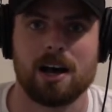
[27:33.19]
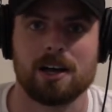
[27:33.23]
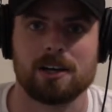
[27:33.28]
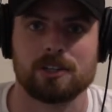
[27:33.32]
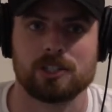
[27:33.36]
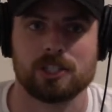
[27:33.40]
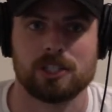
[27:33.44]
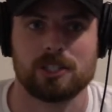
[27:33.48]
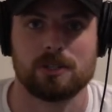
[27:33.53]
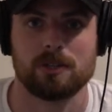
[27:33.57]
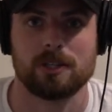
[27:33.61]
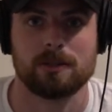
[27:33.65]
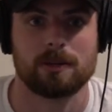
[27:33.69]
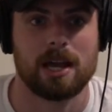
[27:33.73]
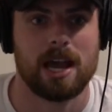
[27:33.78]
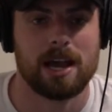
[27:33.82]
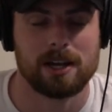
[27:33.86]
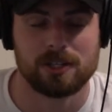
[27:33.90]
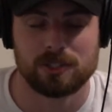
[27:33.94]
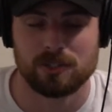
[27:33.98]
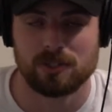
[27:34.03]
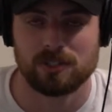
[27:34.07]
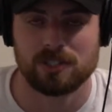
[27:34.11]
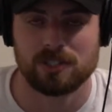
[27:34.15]
She
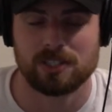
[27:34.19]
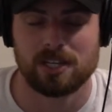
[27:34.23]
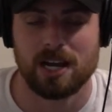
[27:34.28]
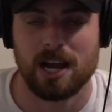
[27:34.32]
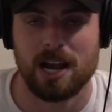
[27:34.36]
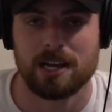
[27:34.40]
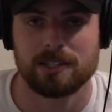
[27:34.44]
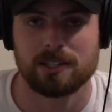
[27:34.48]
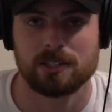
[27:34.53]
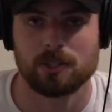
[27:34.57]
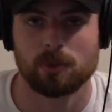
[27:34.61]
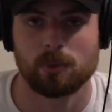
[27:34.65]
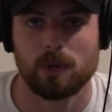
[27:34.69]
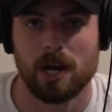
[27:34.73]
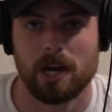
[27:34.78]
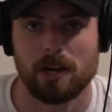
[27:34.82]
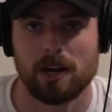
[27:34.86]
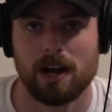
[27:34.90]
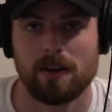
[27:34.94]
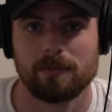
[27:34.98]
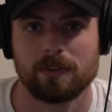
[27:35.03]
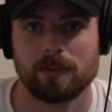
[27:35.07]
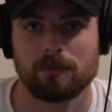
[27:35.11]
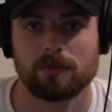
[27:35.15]
exercises quite
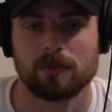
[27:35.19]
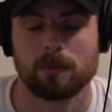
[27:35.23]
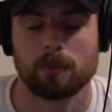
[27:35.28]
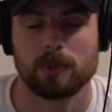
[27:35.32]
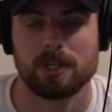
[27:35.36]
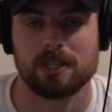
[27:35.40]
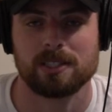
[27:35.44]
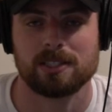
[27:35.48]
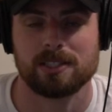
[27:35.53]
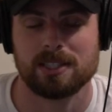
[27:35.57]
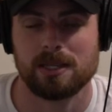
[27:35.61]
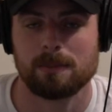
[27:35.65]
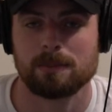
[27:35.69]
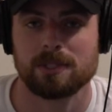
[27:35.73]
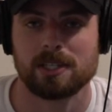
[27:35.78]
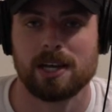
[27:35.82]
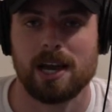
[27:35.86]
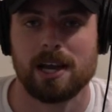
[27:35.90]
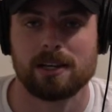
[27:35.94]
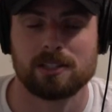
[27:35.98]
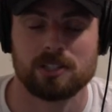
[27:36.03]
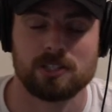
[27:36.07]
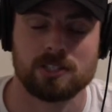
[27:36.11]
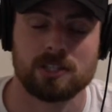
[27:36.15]
often from what it seems
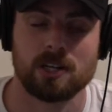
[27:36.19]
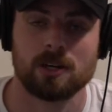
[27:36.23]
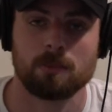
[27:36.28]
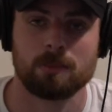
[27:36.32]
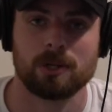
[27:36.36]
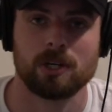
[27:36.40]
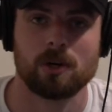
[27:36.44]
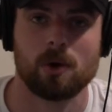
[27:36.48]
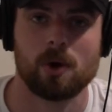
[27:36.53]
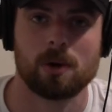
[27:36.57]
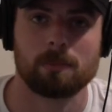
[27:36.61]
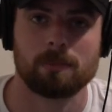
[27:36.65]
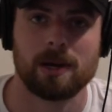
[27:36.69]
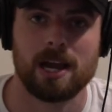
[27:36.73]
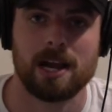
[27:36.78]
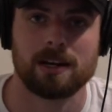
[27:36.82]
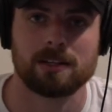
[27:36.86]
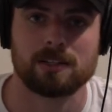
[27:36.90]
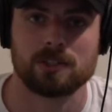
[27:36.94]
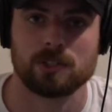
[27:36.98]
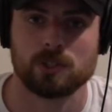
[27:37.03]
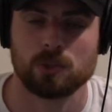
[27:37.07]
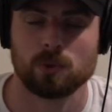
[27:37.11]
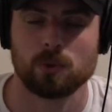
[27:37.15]
like. She's going to be going back
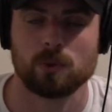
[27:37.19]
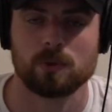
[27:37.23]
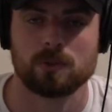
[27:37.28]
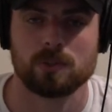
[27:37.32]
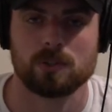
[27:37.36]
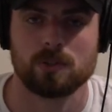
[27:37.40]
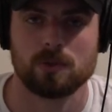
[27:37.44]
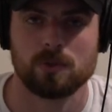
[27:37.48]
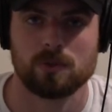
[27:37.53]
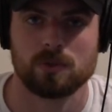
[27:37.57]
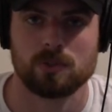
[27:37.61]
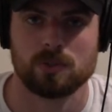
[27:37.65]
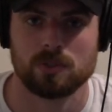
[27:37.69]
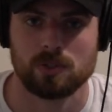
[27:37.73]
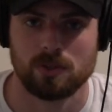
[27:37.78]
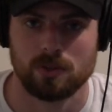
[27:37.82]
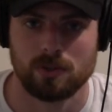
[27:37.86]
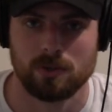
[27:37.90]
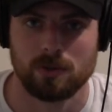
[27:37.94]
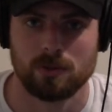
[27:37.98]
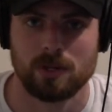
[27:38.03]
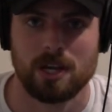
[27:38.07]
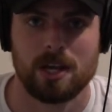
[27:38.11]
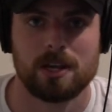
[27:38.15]
to school too
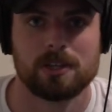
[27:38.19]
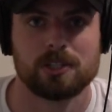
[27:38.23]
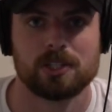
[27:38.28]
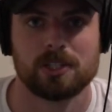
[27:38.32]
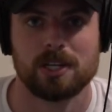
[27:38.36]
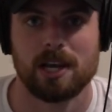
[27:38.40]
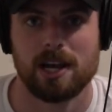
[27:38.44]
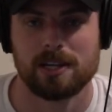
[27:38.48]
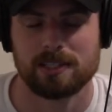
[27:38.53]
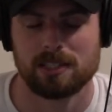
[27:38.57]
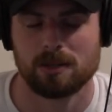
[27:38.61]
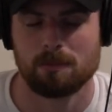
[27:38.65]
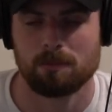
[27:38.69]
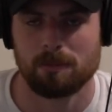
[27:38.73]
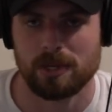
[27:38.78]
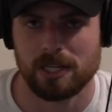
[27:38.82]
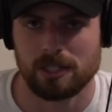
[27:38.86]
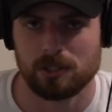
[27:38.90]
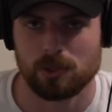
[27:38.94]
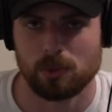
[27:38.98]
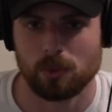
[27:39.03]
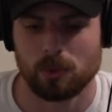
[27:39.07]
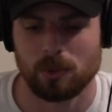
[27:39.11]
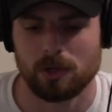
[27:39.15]
soon. She has a
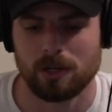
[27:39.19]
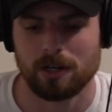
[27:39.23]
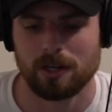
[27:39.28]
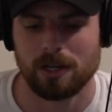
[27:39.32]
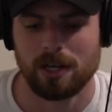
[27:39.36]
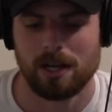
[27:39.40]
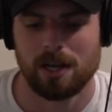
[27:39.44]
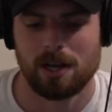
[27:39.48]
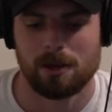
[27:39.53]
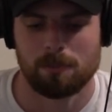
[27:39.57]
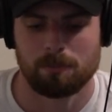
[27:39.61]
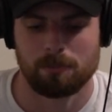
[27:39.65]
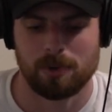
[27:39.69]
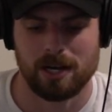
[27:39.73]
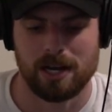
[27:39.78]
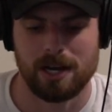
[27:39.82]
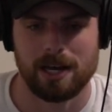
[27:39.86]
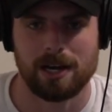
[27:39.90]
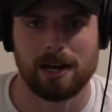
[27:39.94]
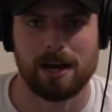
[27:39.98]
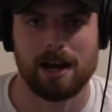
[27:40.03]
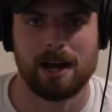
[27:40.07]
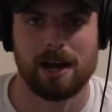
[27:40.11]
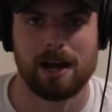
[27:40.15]
mentor,
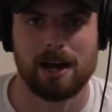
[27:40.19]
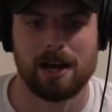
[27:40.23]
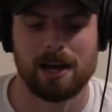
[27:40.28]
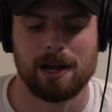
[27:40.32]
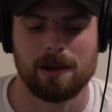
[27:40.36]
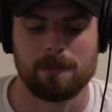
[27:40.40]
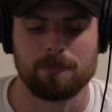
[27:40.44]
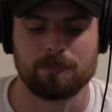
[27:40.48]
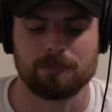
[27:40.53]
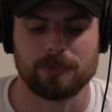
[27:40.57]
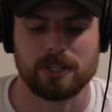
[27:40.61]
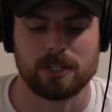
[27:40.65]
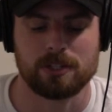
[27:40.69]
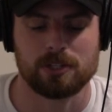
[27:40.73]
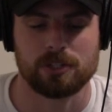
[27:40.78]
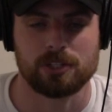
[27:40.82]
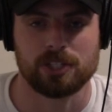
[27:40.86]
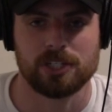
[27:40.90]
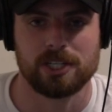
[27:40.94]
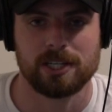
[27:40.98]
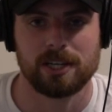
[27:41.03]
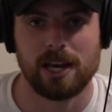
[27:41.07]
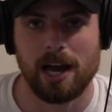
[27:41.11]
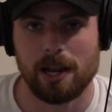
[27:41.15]
but
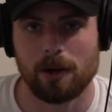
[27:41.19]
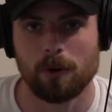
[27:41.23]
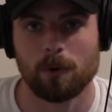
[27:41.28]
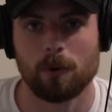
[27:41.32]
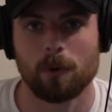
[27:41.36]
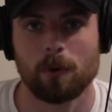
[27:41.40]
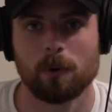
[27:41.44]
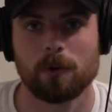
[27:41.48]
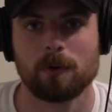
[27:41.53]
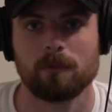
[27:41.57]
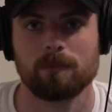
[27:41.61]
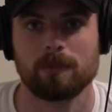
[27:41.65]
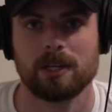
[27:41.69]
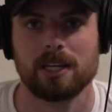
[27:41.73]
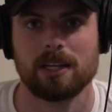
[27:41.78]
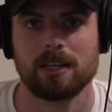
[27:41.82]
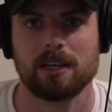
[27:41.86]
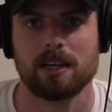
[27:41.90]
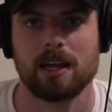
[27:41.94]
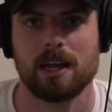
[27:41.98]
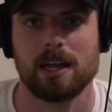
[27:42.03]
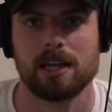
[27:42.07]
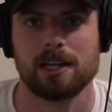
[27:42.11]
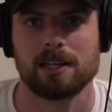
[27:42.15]
she got a hold of
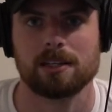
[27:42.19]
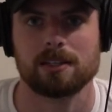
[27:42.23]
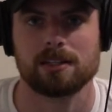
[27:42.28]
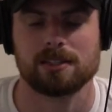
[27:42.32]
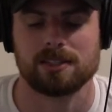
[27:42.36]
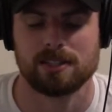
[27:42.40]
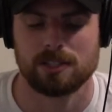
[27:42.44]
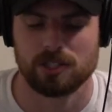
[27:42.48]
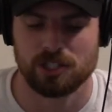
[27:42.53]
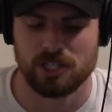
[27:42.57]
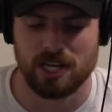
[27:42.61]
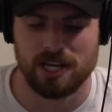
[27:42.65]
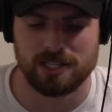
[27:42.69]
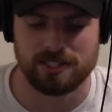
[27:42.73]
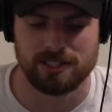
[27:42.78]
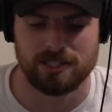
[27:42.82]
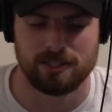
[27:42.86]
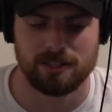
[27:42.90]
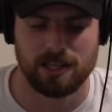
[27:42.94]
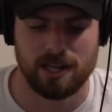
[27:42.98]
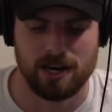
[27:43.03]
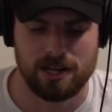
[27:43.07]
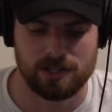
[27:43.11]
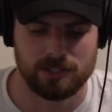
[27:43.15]
me and
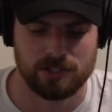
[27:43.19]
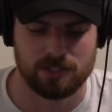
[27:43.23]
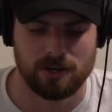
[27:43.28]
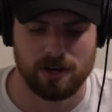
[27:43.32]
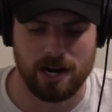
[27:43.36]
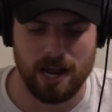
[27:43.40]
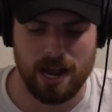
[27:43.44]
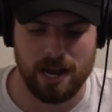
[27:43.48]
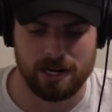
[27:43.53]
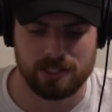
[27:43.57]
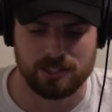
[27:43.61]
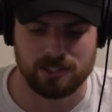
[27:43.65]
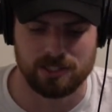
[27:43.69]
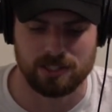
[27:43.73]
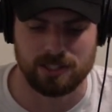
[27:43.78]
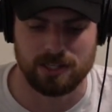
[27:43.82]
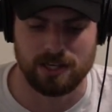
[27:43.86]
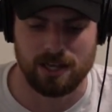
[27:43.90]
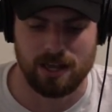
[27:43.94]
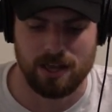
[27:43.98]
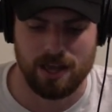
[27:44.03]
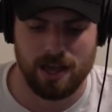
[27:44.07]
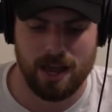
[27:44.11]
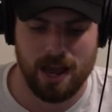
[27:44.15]
suggested that I start
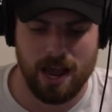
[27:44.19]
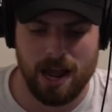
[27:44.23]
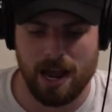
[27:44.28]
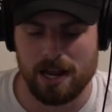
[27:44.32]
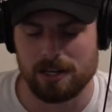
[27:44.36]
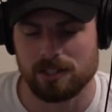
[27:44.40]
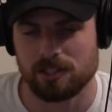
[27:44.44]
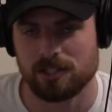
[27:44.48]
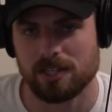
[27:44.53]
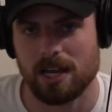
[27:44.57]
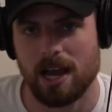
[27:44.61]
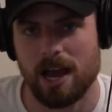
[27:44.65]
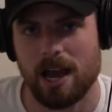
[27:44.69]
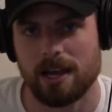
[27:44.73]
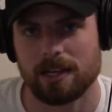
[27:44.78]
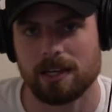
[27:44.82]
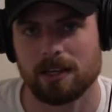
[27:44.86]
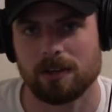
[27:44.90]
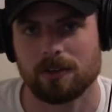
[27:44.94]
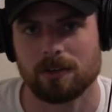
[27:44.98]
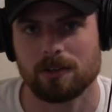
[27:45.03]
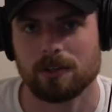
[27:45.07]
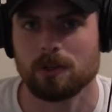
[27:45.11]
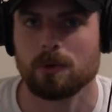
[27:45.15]
actually
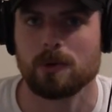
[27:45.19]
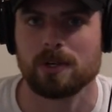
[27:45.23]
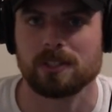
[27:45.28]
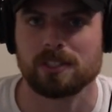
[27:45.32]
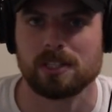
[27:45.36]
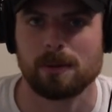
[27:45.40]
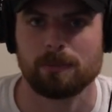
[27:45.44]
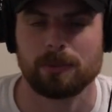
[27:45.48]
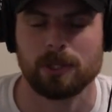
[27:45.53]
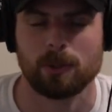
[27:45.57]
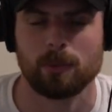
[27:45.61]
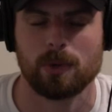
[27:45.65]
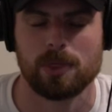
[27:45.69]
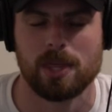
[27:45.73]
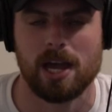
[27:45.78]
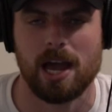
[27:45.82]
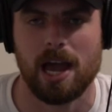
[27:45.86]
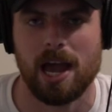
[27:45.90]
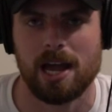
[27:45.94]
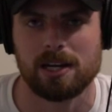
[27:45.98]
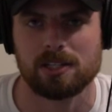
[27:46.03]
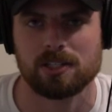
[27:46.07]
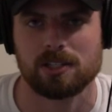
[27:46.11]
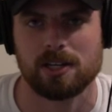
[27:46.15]
hashtagging or doing something with a
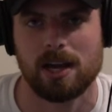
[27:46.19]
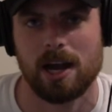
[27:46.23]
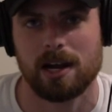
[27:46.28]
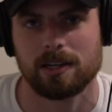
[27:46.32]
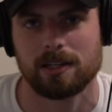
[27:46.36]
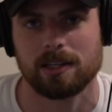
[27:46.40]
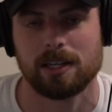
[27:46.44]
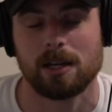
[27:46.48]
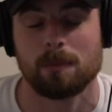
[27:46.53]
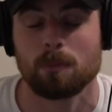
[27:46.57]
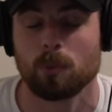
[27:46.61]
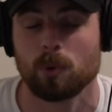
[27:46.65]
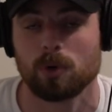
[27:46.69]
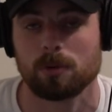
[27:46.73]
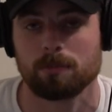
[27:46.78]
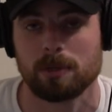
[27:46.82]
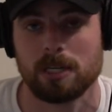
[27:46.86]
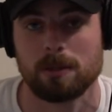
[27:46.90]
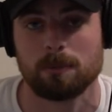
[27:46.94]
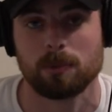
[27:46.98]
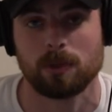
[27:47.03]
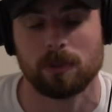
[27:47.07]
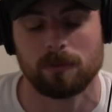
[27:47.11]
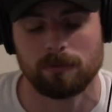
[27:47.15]
hashtag to get more
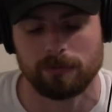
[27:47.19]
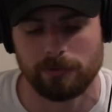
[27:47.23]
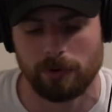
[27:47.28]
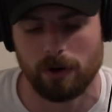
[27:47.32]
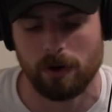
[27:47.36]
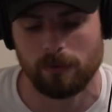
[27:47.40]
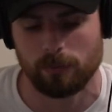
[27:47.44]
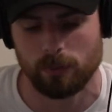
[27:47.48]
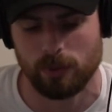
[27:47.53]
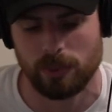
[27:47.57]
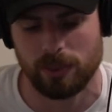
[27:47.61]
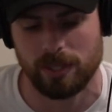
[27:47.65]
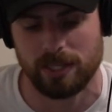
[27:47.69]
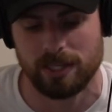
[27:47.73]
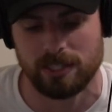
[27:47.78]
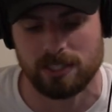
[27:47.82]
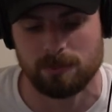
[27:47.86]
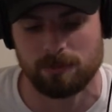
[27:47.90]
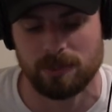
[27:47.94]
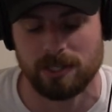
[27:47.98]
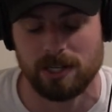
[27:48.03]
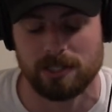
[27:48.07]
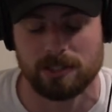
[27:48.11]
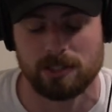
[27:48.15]
people involved with this,
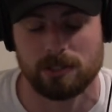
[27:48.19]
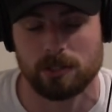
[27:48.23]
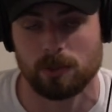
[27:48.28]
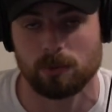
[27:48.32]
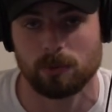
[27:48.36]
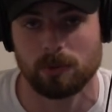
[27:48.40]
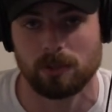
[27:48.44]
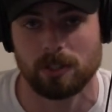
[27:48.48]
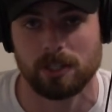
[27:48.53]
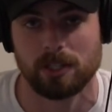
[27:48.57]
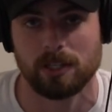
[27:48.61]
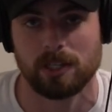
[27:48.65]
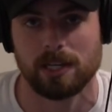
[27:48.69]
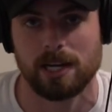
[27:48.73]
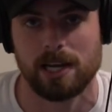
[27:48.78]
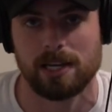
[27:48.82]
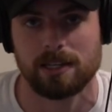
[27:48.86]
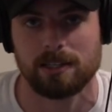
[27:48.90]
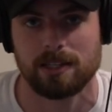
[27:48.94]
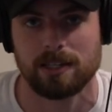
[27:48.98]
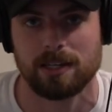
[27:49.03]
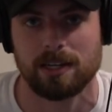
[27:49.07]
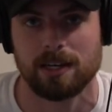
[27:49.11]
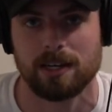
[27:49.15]
because it's a really good
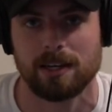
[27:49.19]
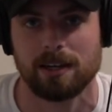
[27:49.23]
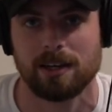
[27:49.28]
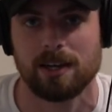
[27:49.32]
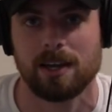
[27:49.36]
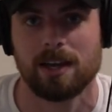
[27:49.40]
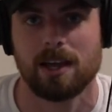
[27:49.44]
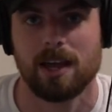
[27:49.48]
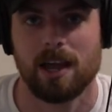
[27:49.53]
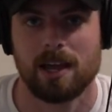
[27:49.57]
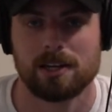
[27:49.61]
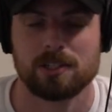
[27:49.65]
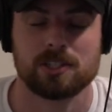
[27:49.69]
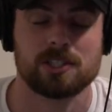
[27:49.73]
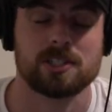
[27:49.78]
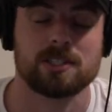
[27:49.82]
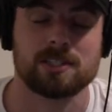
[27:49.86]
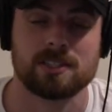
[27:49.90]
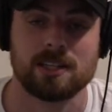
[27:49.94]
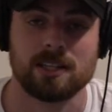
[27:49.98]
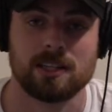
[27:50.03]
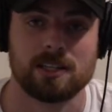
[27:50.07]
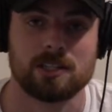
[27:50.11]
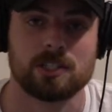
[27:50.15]
idea. And she
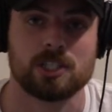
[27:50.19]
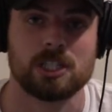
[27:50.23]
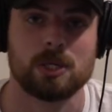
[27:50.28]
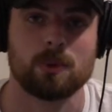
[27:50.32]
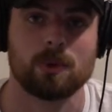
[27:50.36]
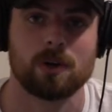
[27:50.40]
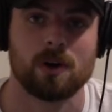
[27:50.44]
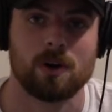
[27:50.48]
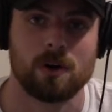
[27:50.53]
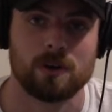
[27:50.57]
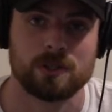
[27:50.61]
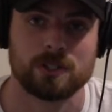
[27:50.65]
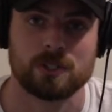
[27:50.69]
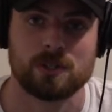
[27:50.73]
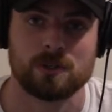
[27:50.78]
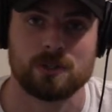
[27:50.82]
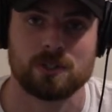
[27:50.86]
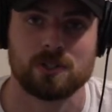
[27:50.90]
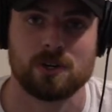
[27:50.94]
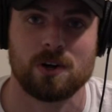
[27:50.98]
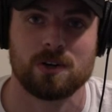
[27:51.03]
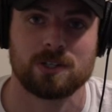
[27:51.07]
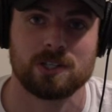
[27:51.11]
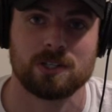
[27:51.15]
said that she would also
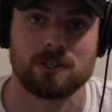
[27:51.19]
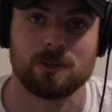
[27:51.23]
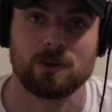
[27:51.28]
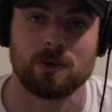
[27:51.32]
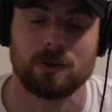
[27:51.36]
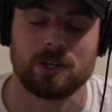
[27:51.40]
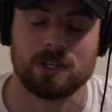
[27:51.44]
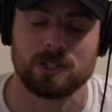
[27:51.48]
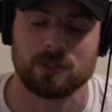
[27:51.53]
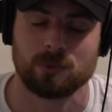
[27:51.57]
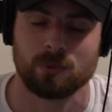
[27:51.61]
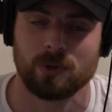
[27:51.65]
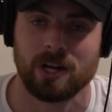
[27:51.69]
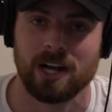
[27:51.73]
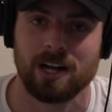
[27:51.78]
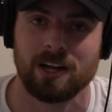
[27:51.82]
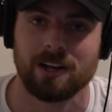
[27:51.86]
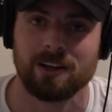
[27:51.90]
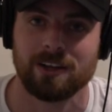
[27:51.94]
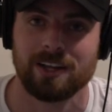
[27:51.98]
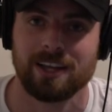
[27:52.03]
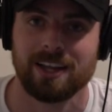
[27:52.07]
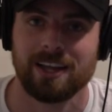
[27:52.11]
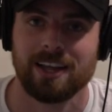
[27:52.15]
start to do it as
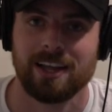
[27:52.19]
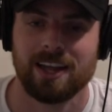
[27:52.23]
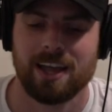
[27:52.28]
well.